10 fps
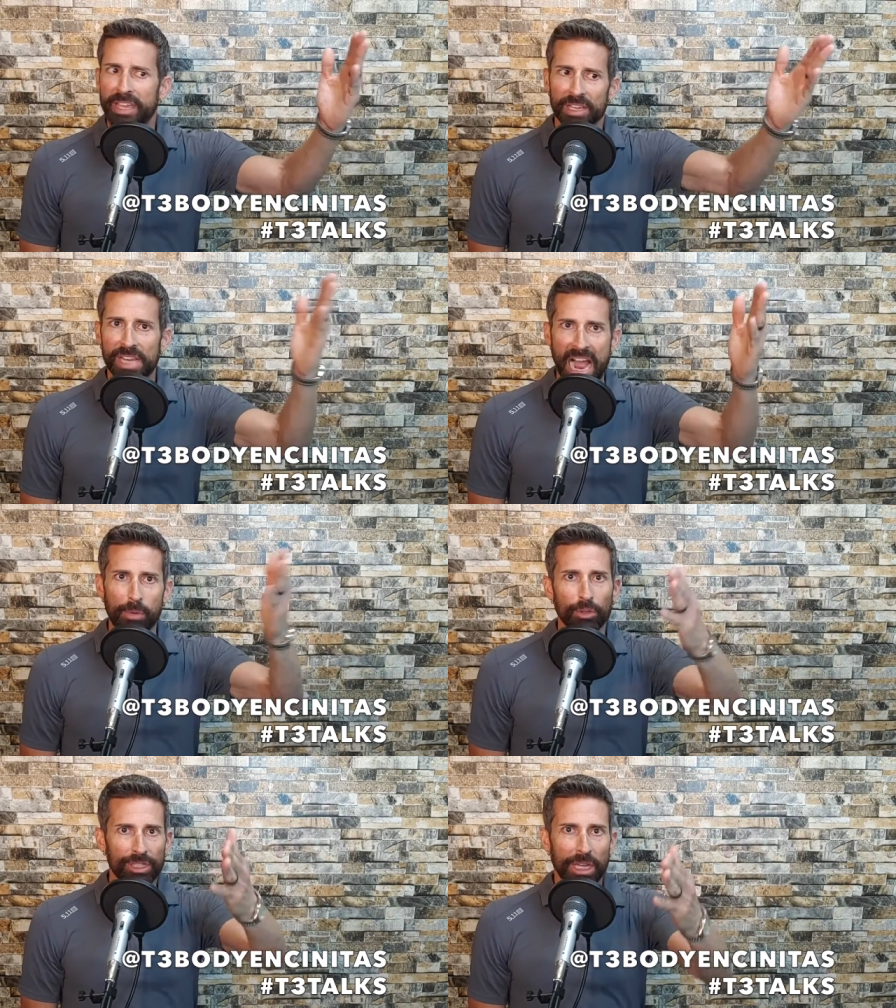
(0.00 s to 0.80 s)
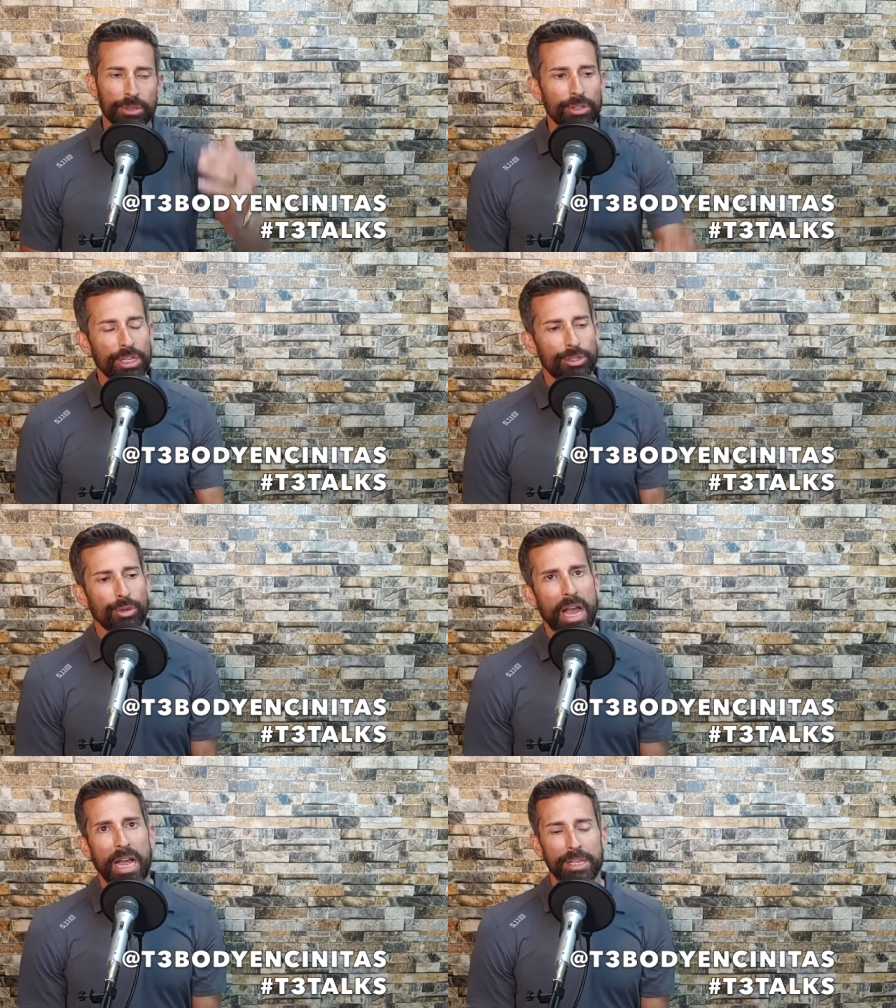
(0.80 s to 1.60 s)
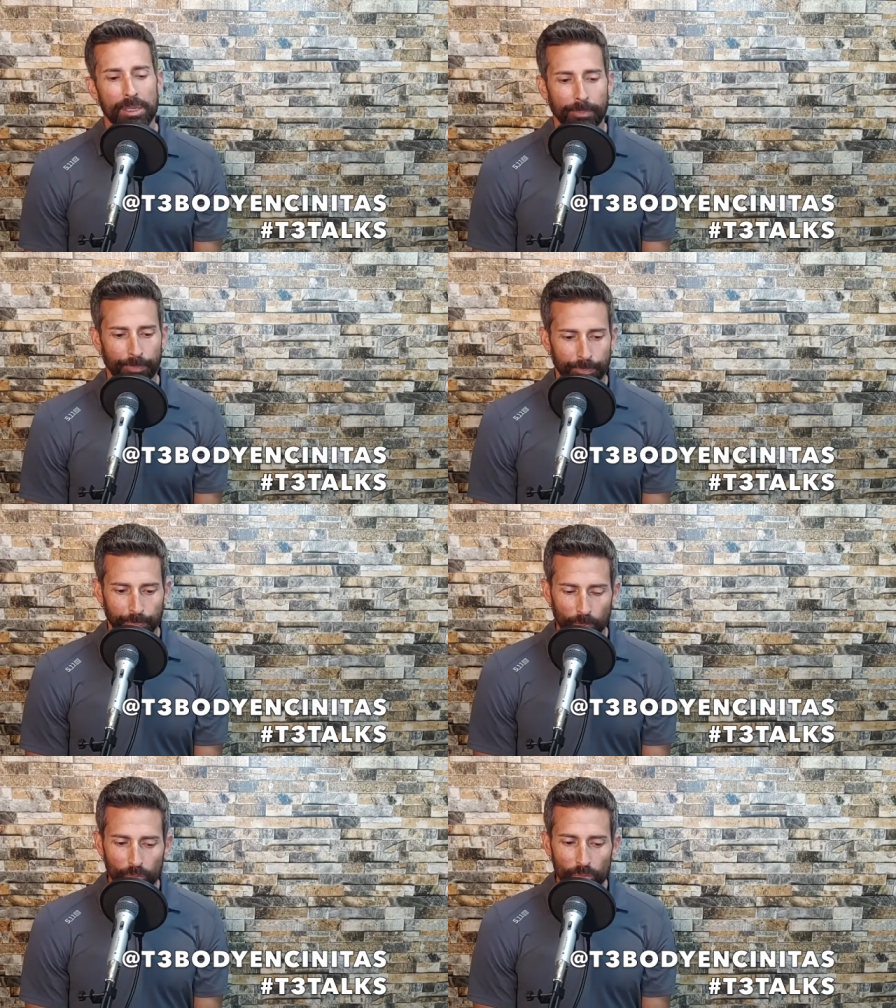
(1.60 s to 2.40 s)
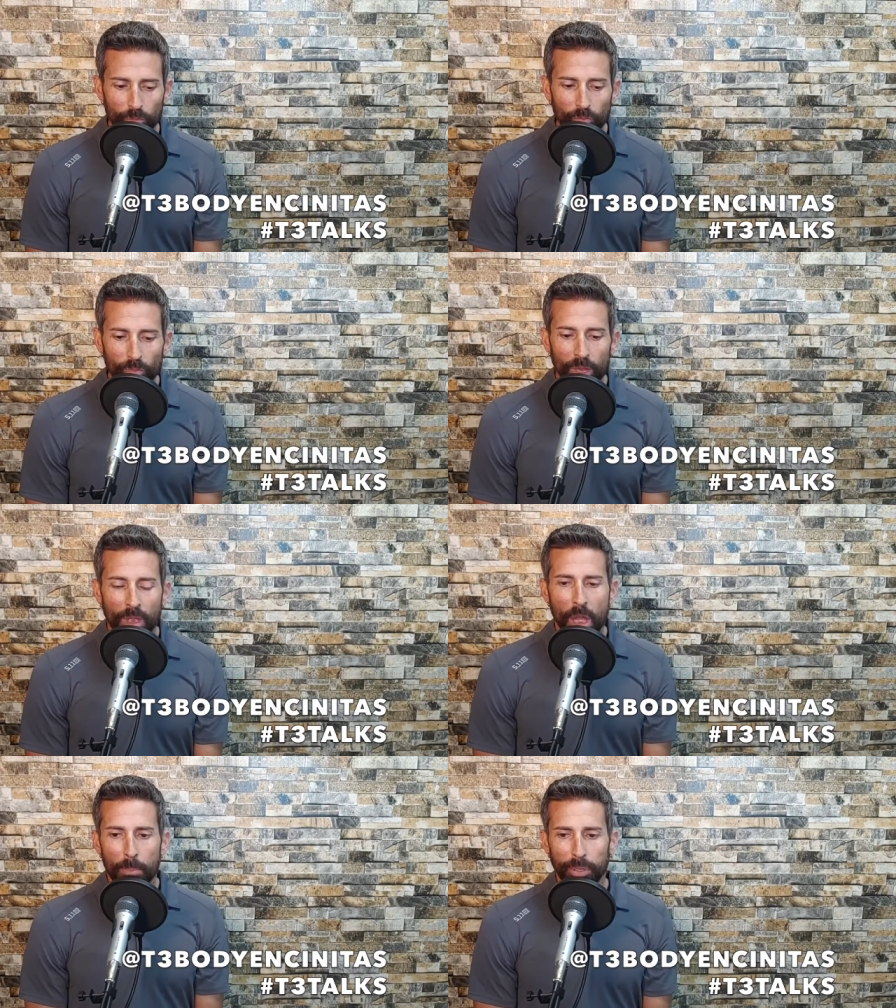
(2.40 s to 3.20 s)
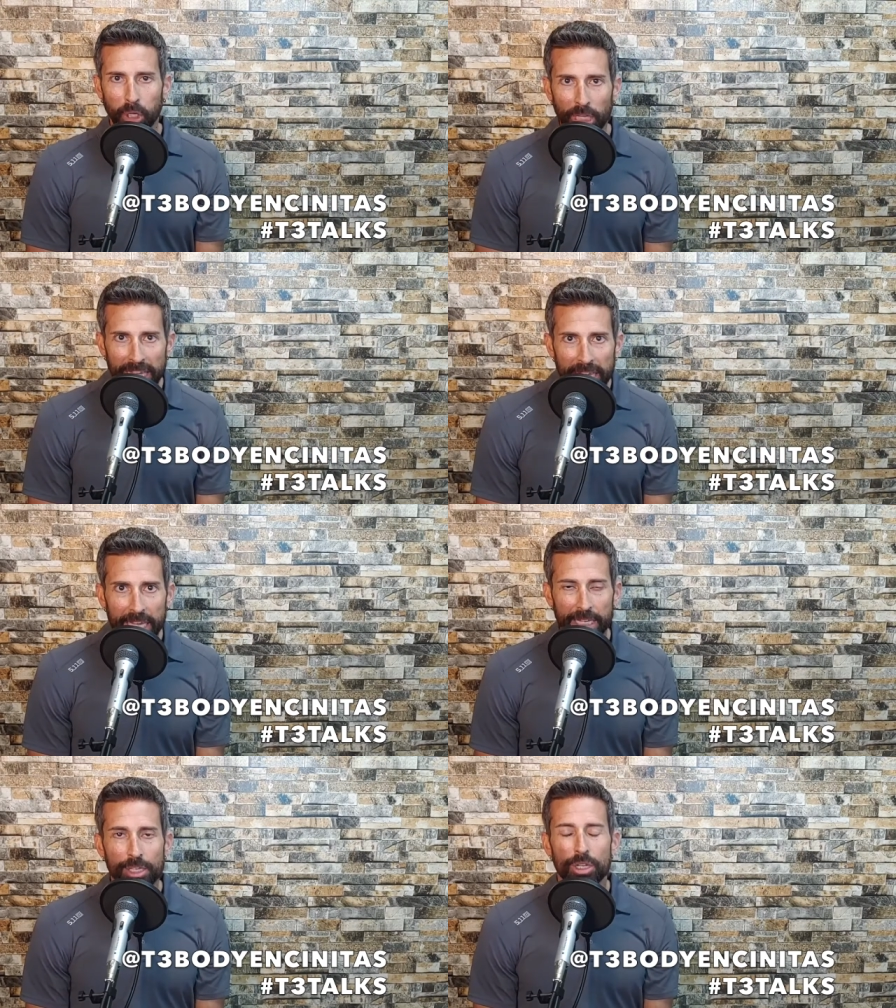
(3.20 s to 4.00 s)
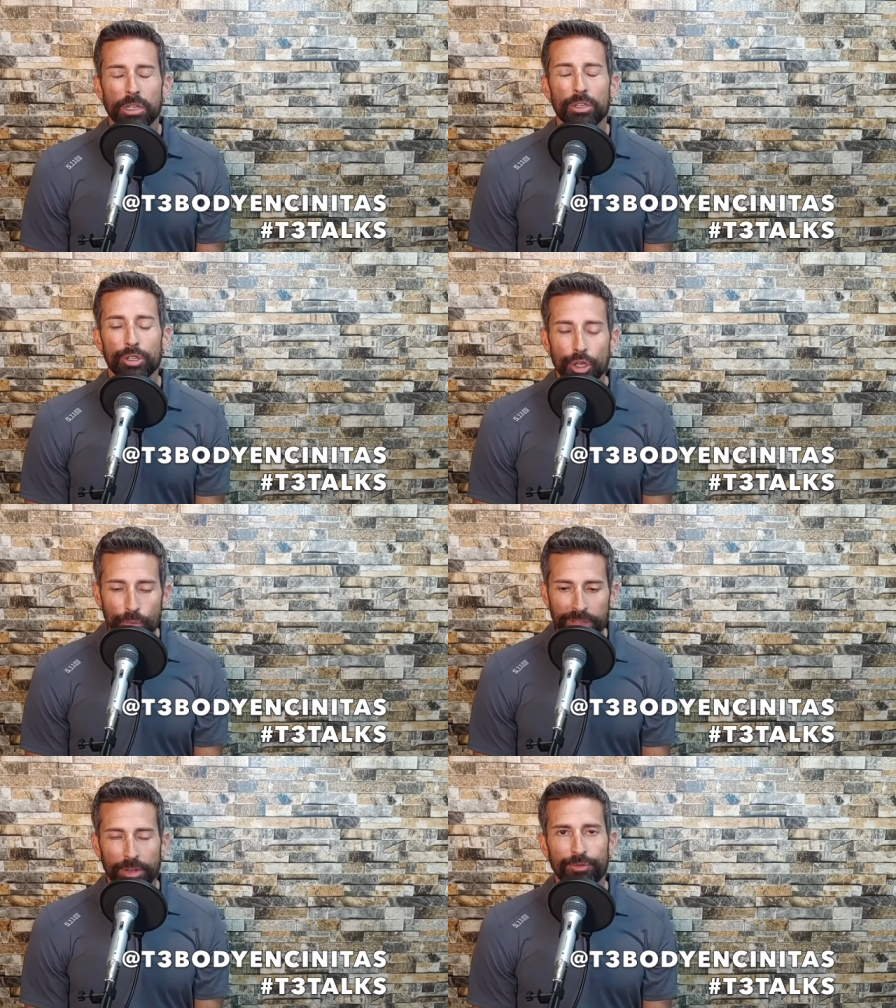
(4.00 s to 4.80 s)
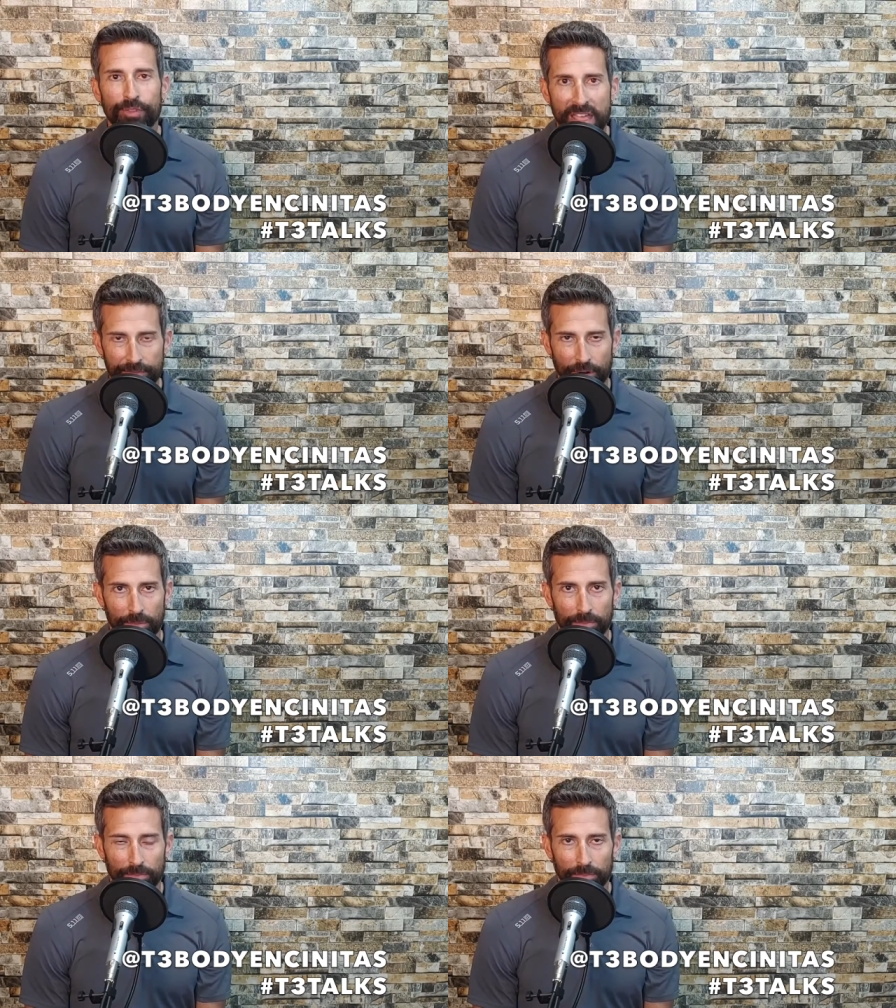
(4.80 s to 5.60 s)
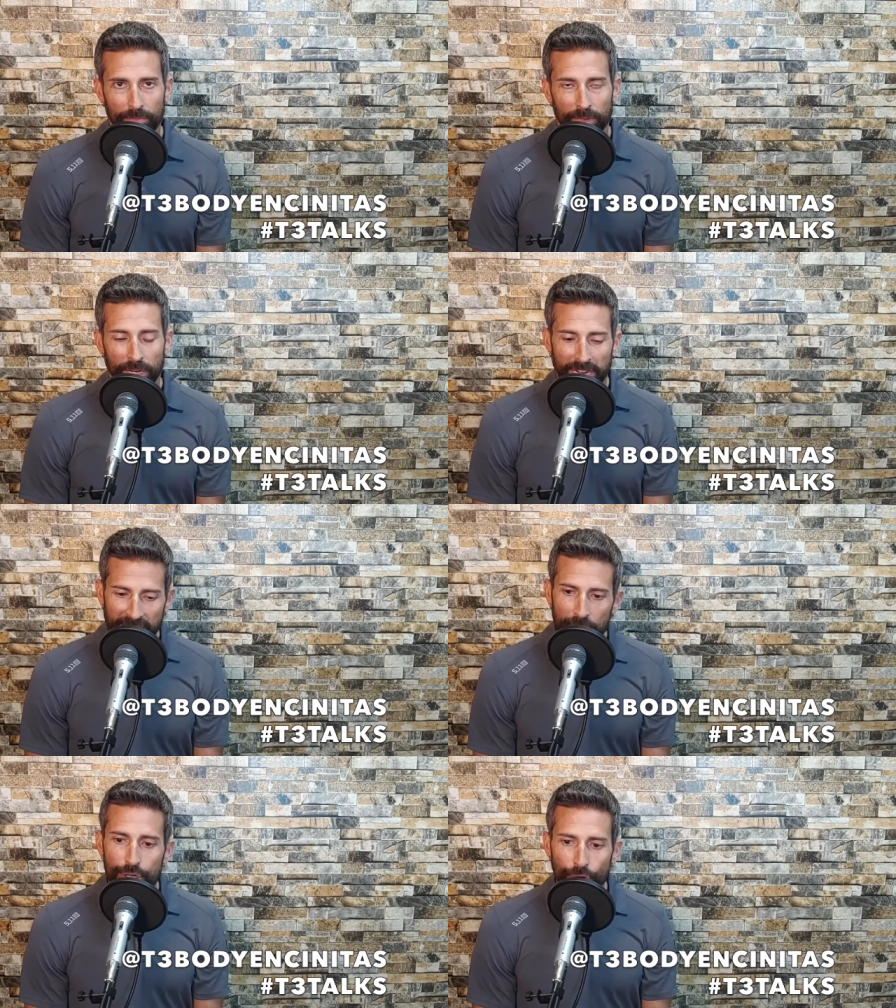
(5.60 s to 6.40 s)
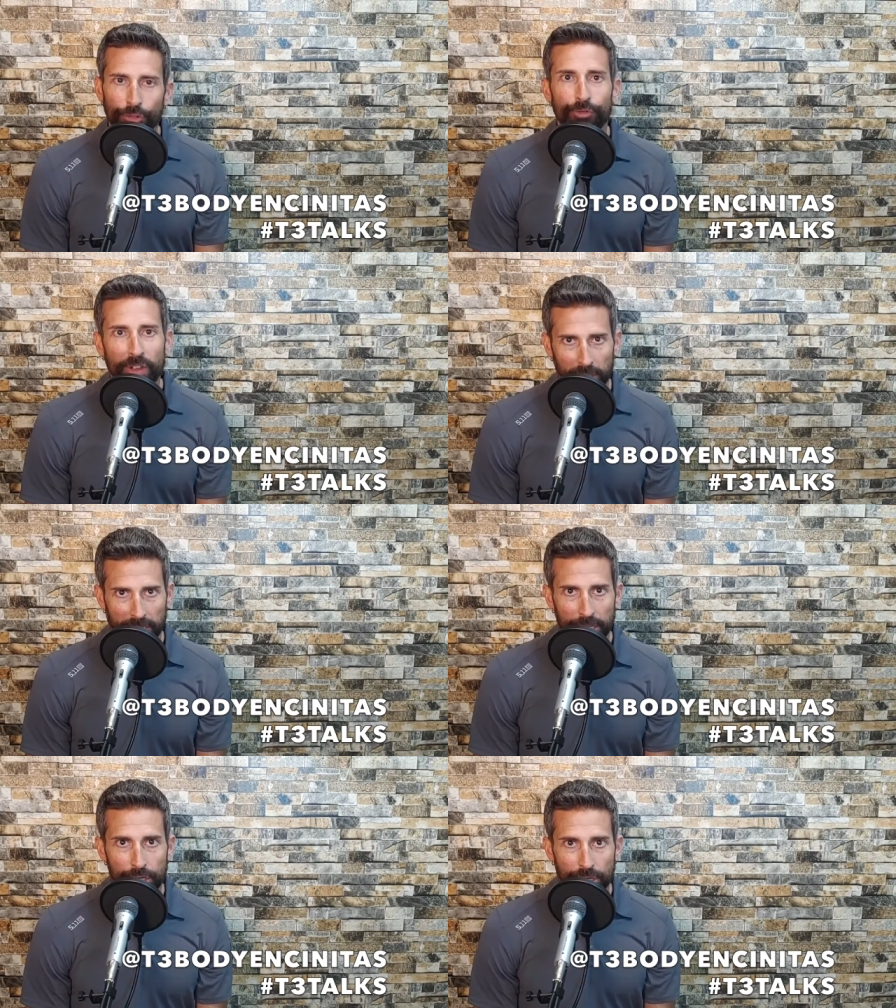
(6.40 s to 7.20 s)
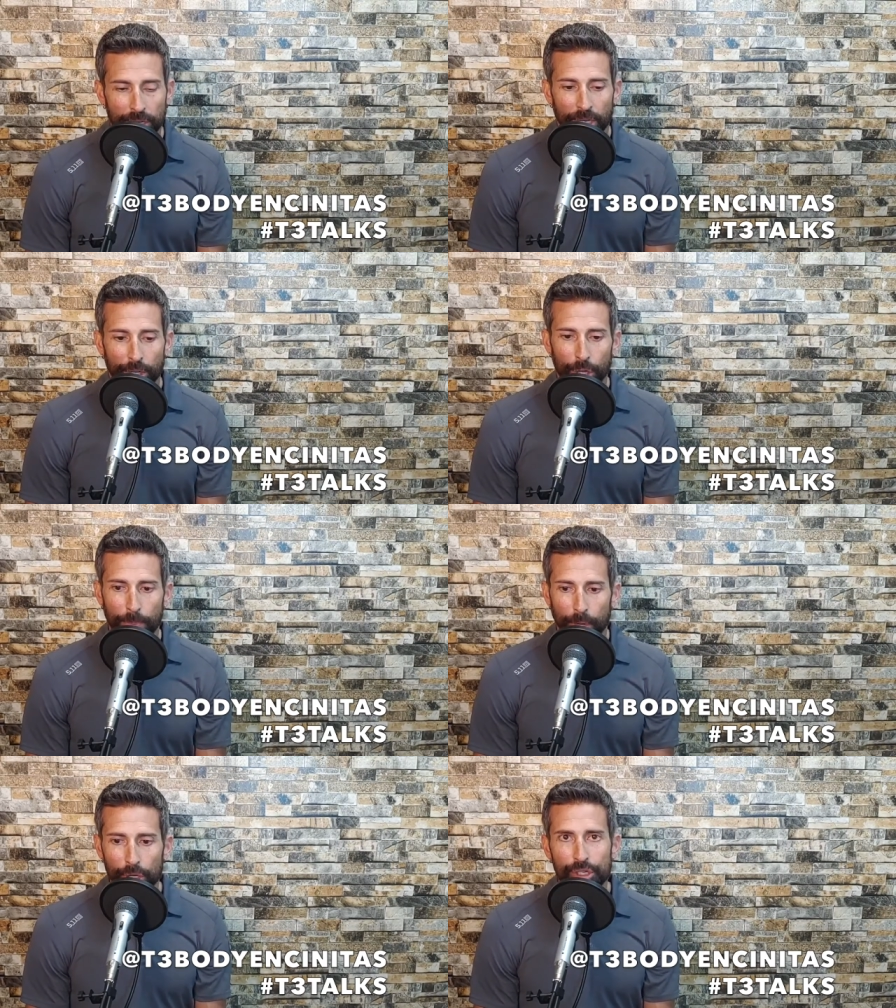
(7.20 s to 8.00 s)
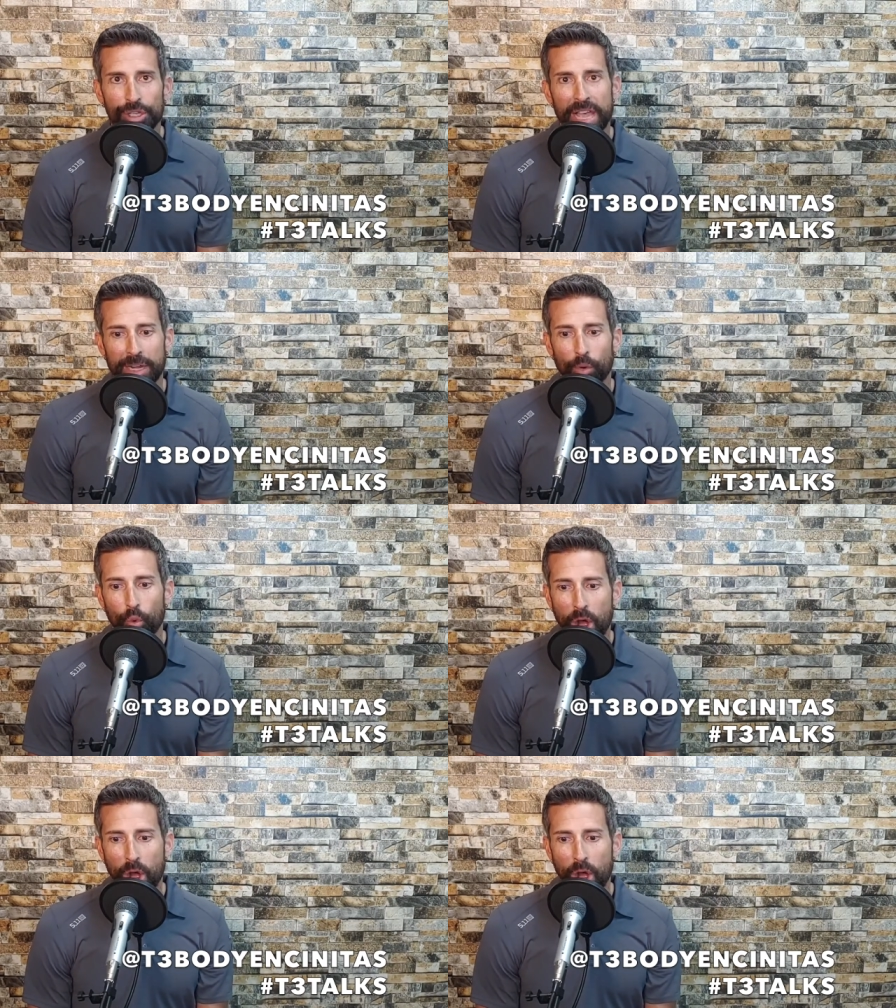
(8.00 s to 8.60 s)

Because I will tell you this, you guys, please do me a favor. In your village, the person that